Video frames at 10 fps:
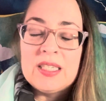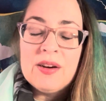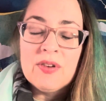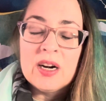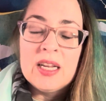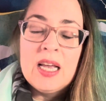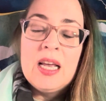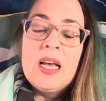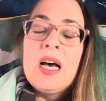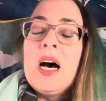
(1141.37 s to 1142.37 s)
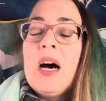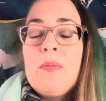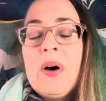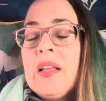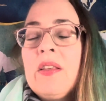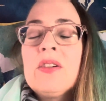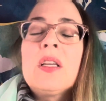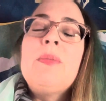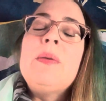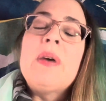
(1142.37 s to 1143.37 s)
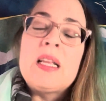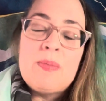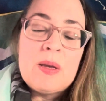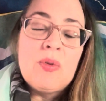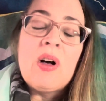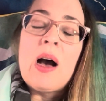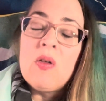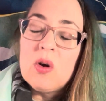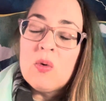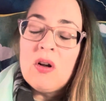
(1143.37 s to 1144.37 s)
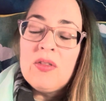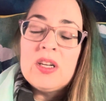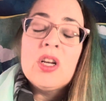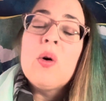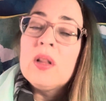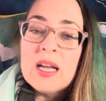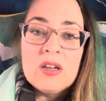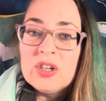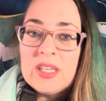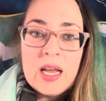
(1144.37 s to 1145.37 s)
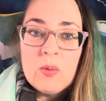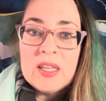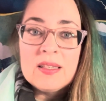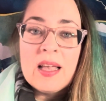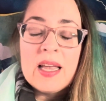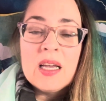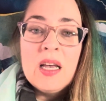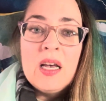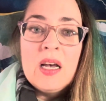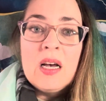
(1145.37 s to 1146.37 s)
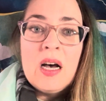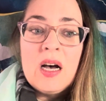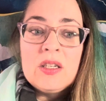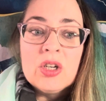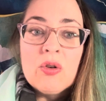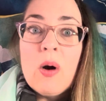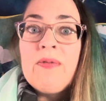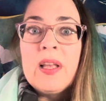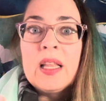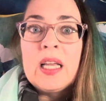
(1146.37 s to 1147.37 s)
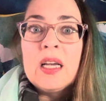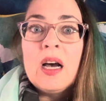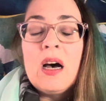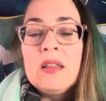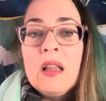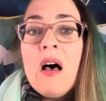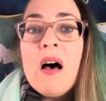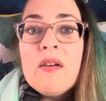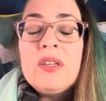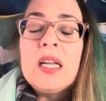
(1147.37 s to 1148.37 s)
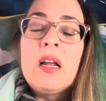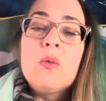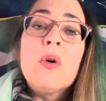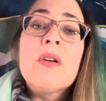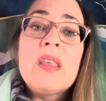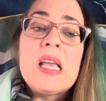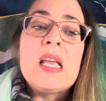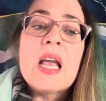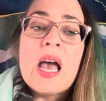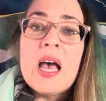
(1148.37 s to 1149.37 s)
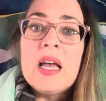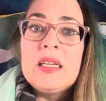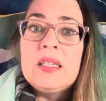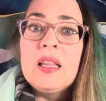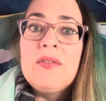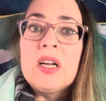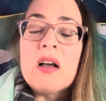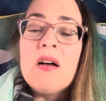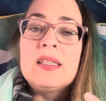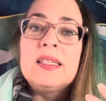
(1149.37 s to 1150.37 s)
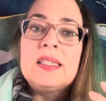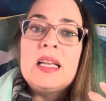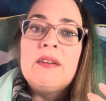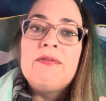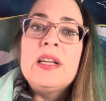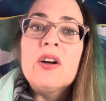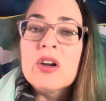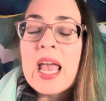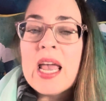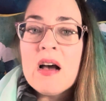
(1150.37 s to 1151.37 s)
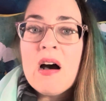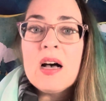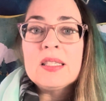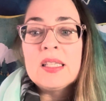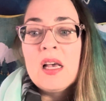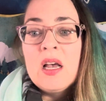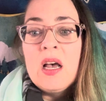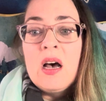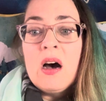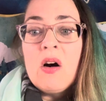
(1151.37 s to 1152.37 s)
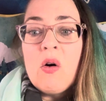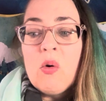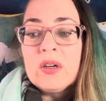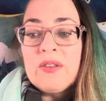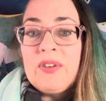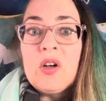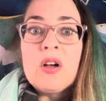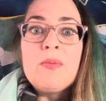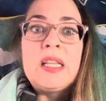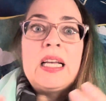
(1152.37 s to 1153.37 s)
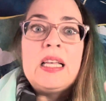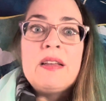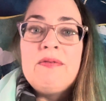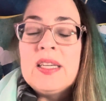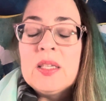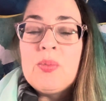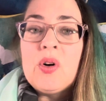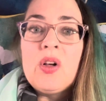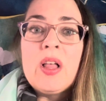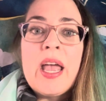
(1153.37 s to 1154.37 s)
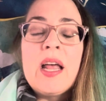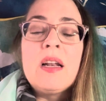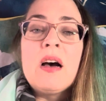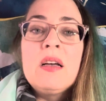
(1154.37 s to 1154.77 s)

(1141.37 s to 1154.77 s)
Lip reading: different, but there's going to be many people out in the world that totally understand what it's like to grow up feeling unloved and unworthy and to live in a constant state of fear or chaos, or to feel completely invisible and